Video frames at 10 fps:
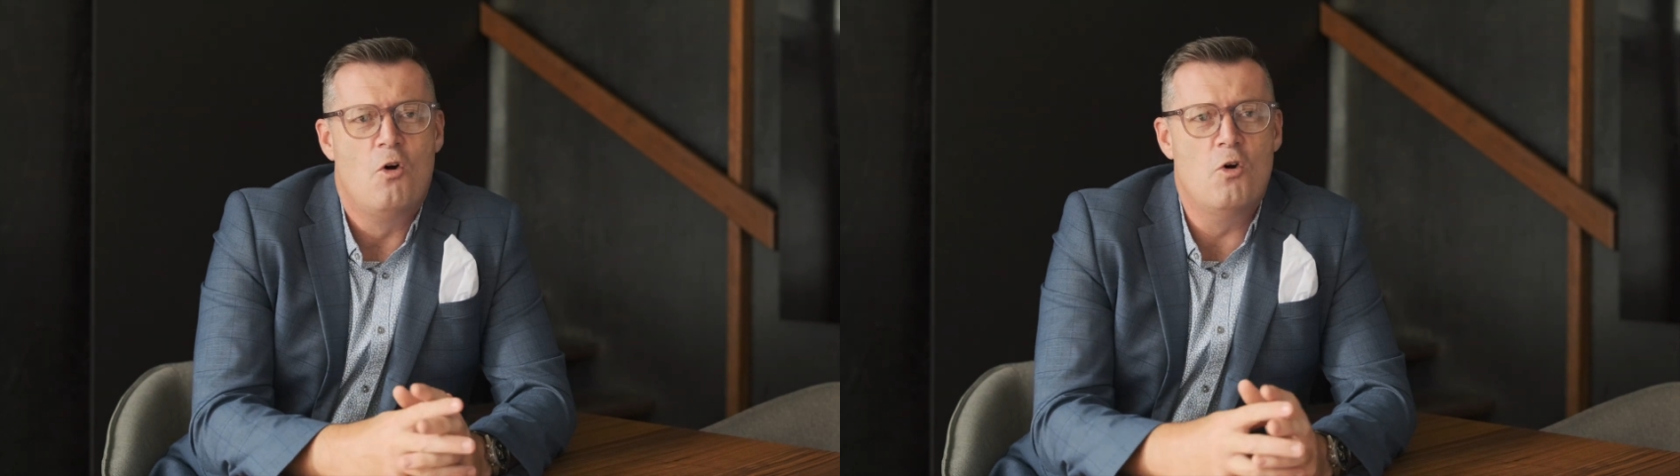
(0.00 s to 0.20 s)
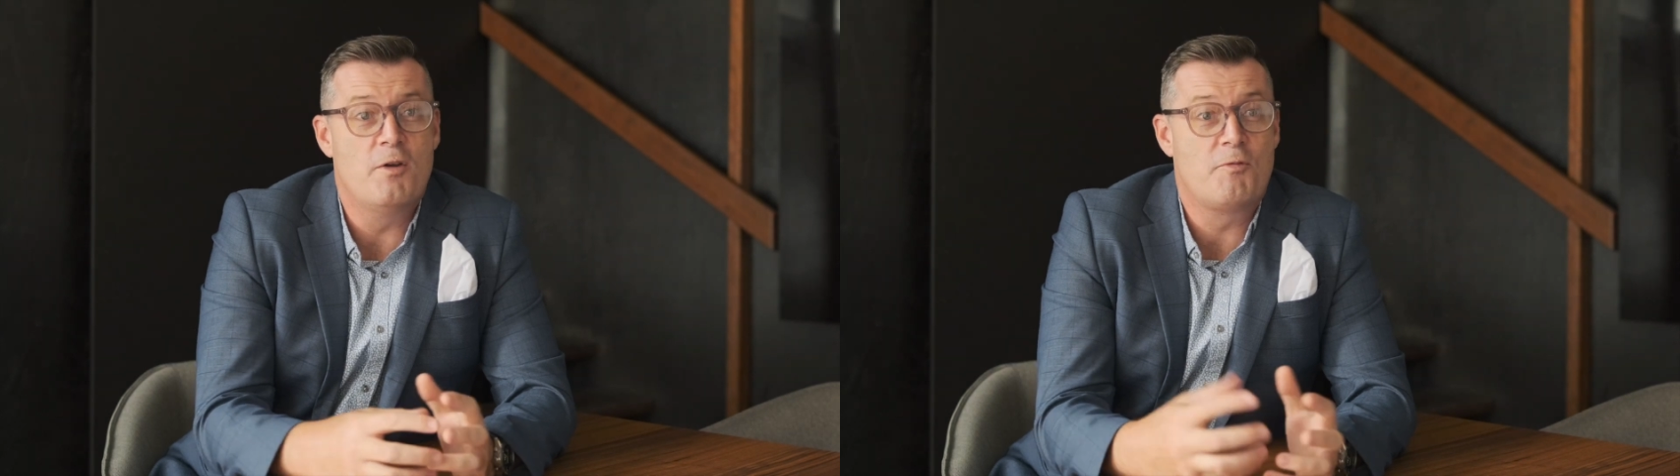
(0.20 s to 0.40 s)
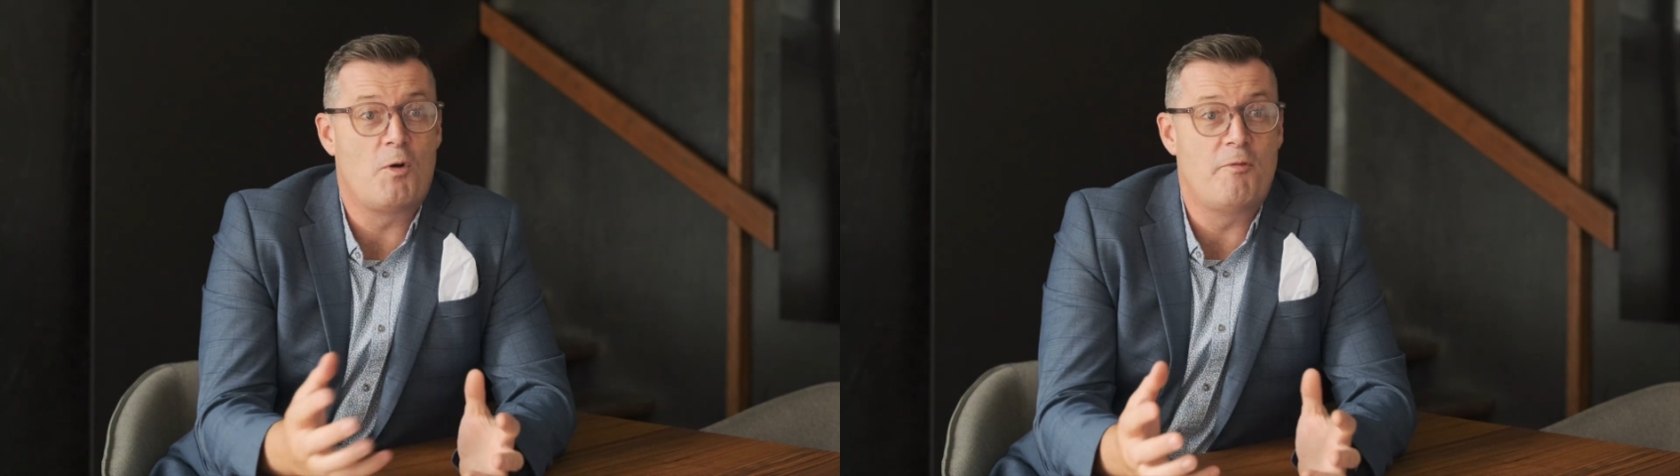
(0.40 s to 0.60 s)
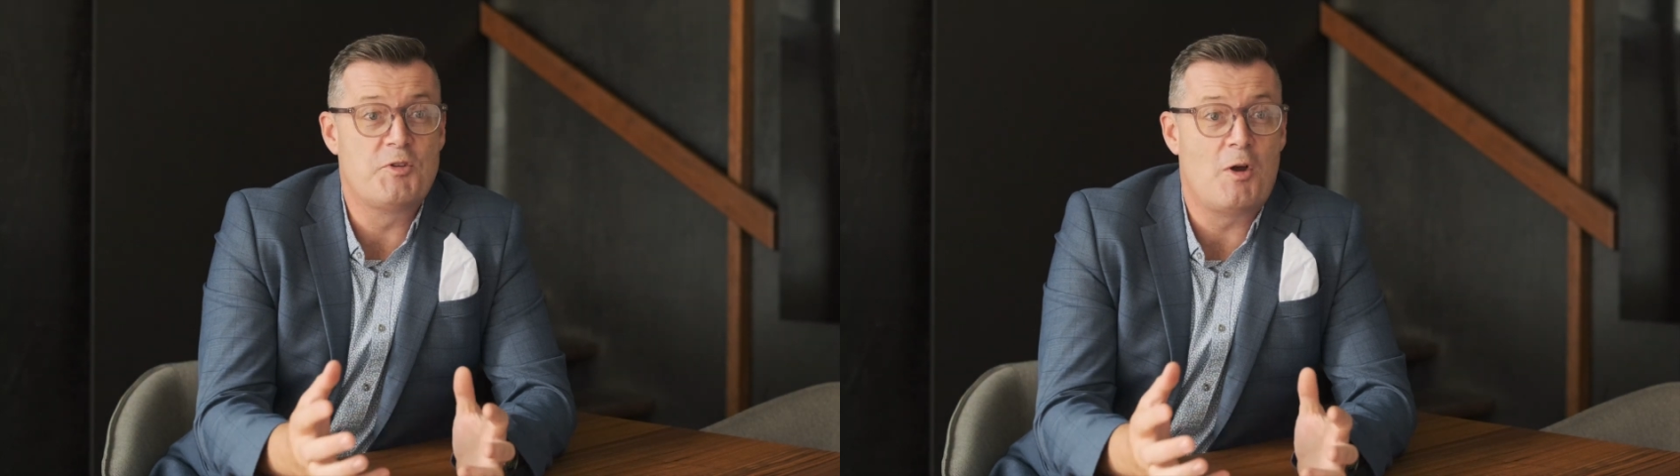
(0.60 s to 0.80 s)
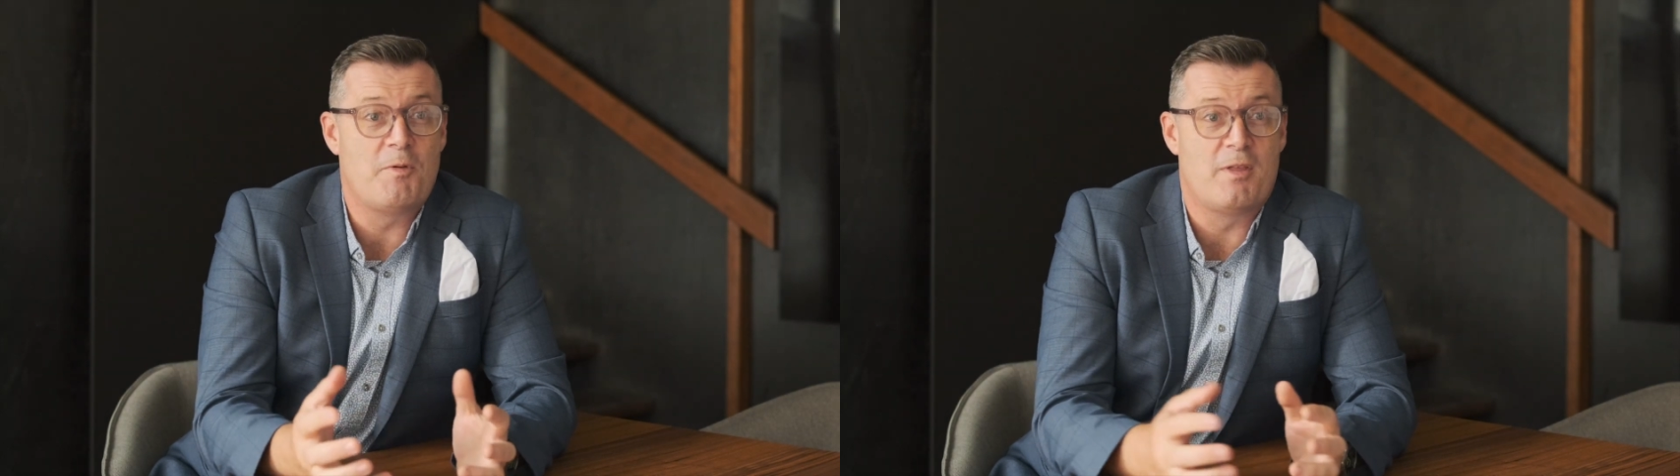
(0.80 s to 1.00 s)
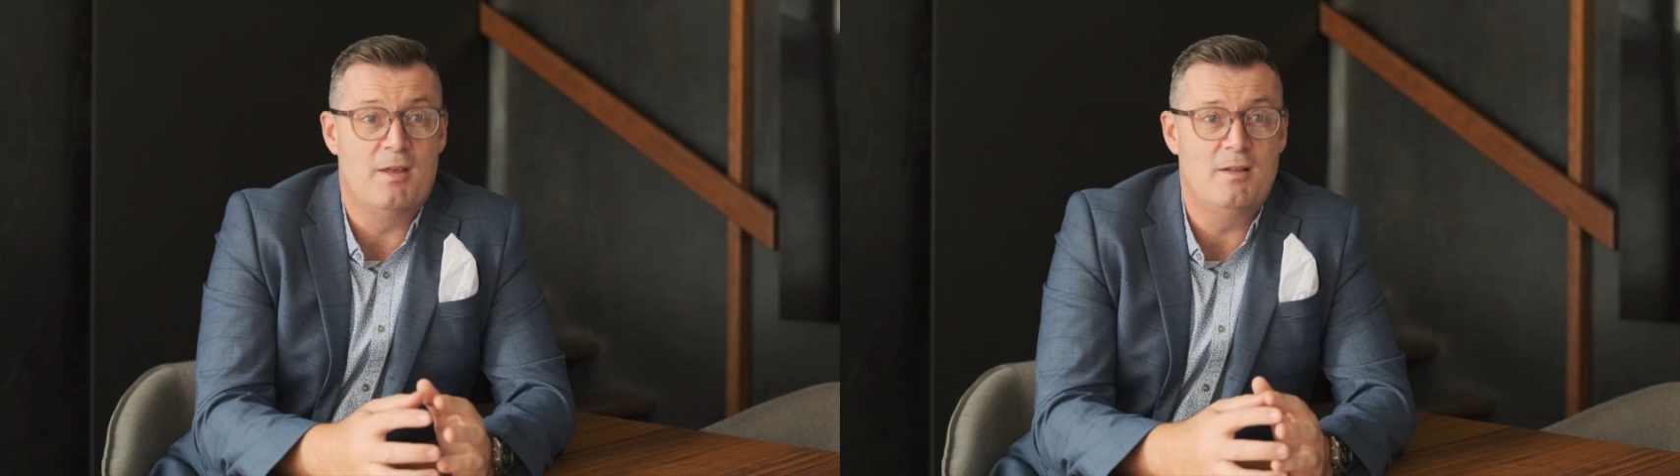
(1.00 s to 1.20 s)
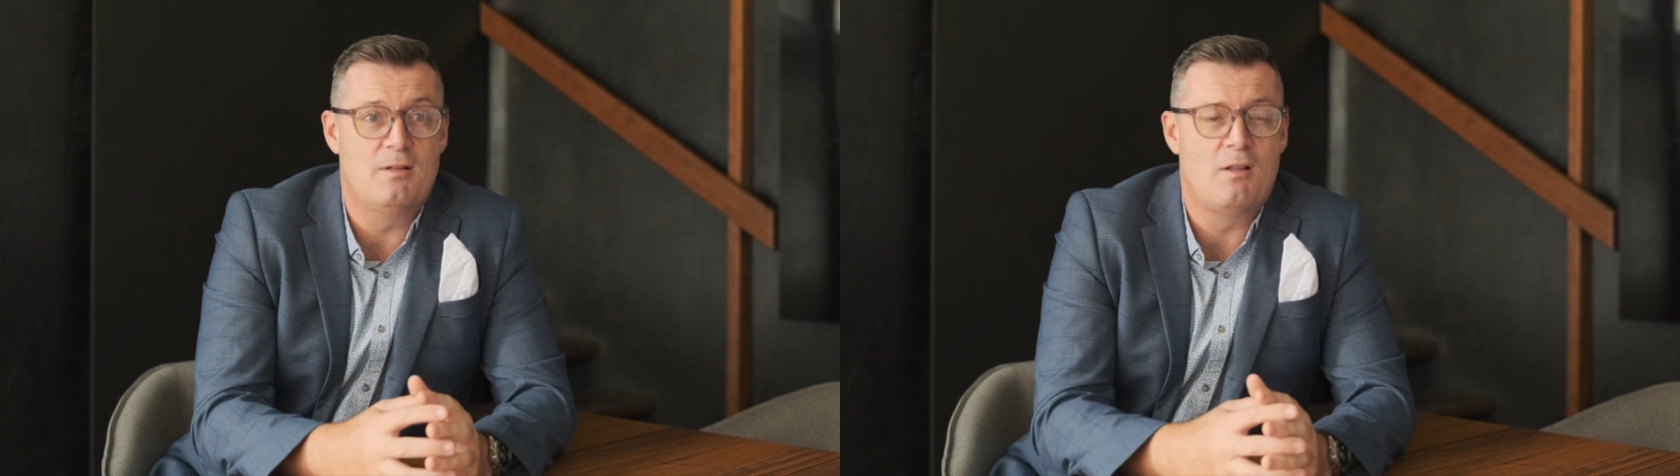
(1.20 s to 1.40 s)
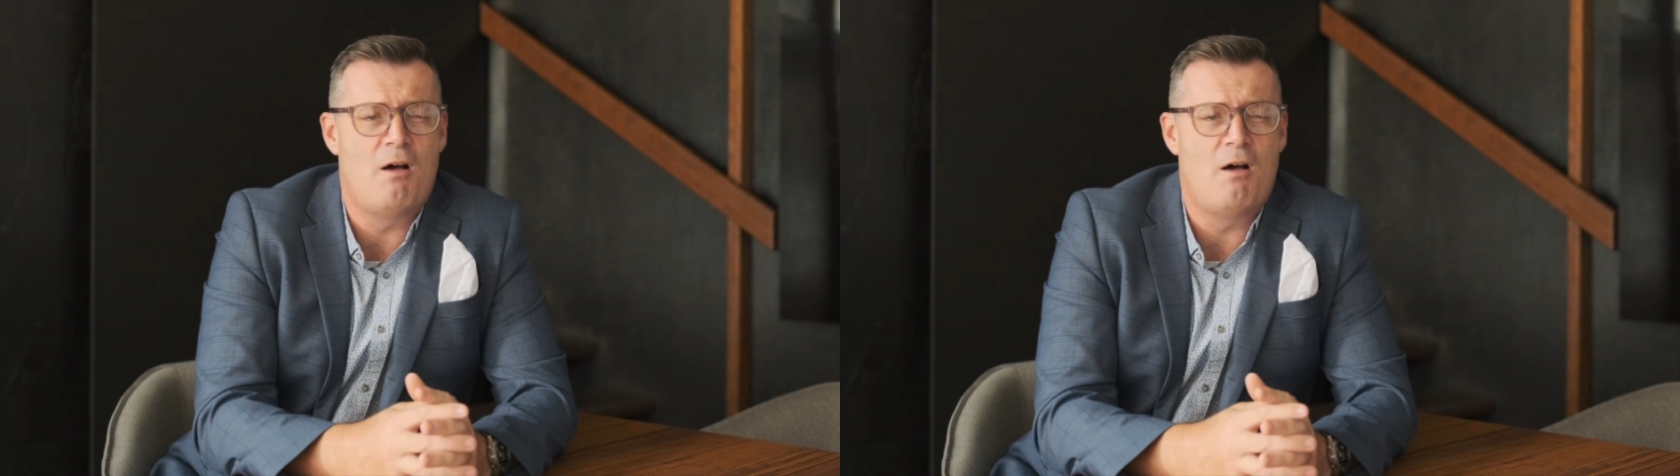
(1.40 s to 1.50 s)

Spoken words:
Or if you're on top of the hill,